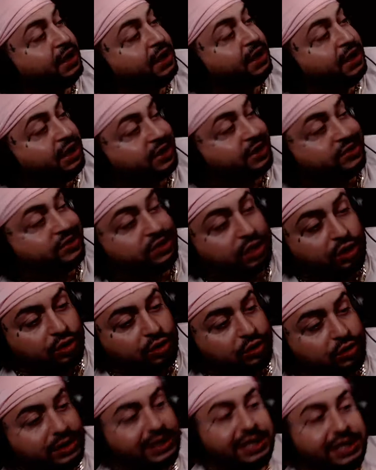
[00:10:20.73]

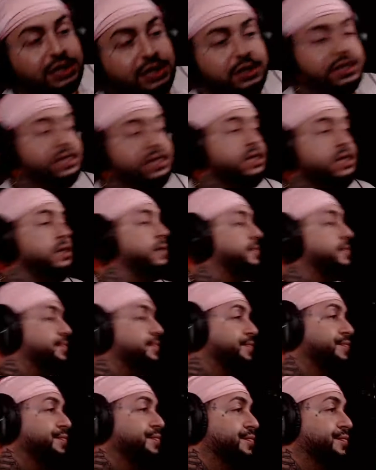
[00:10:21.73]
So literally,
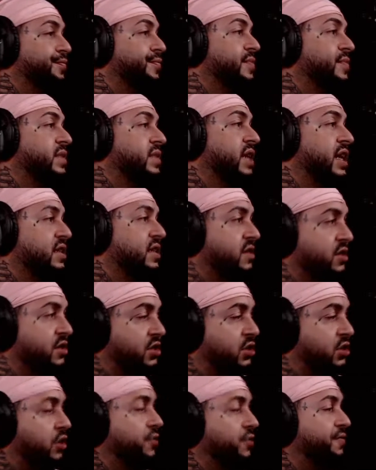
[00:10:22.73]
as the
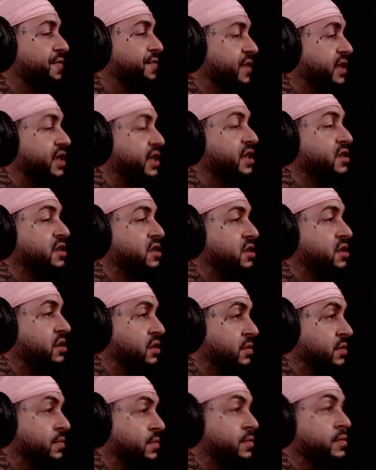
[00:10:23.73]
show finished,
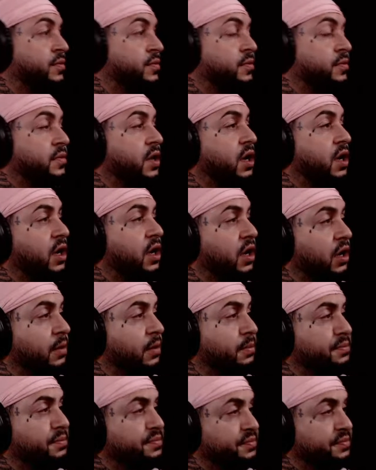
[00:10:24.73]
it
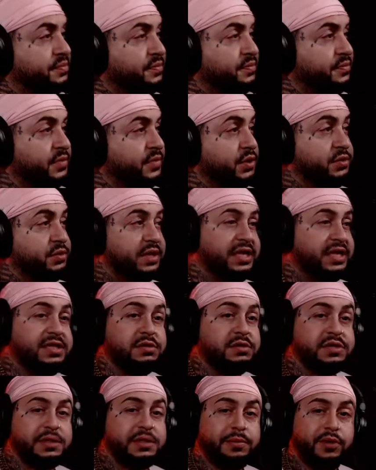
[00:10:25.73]
was, like I said, it
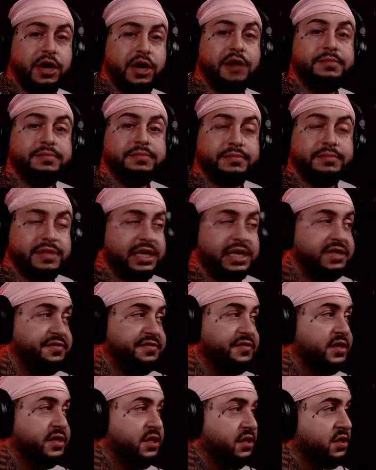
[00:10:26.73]
was impromptu, but as it
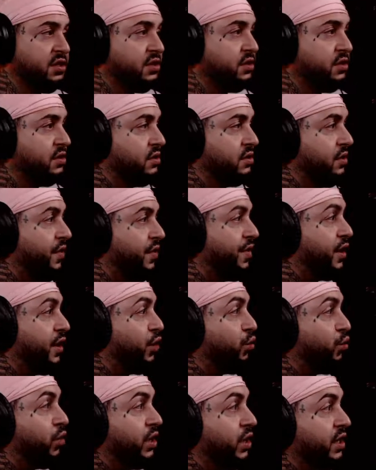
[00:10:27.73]
finished, there
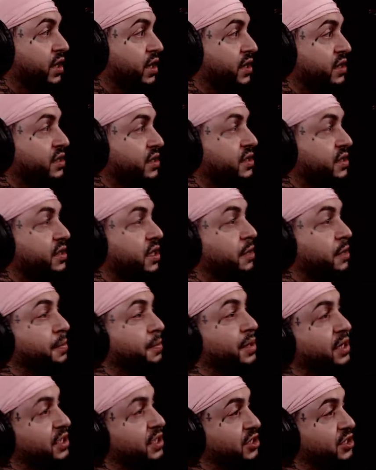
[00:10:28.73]
was a
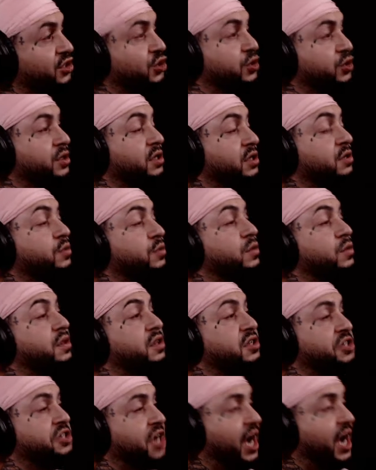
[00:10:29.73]
police shooting with a
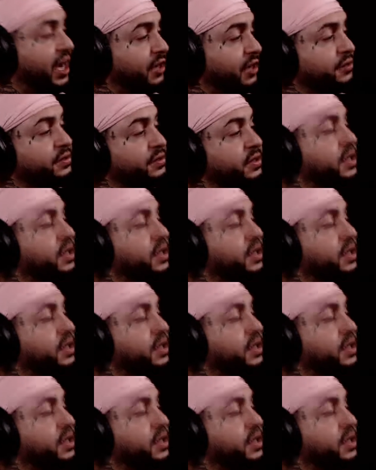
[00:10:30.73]
child.